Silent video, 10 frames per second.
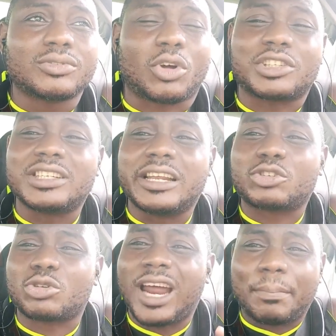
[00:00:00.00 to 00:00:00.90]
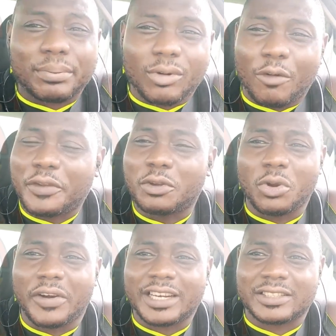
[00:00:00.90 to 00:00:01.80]
caught in a trap of
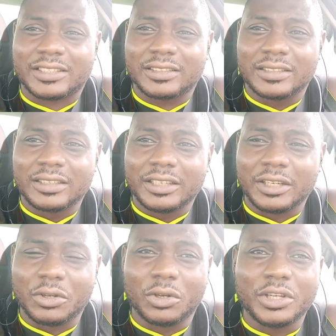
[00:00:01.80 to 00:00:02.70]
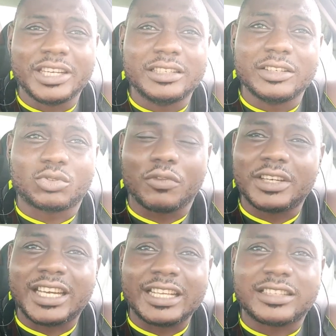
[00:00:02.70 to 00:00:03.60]
ignorance, you know, in this
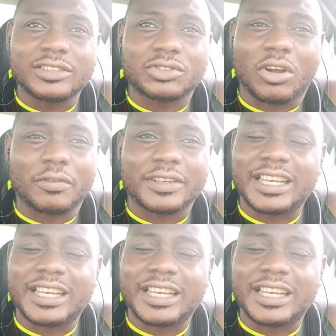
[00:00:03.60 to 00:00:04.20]
COVID-19 stuff.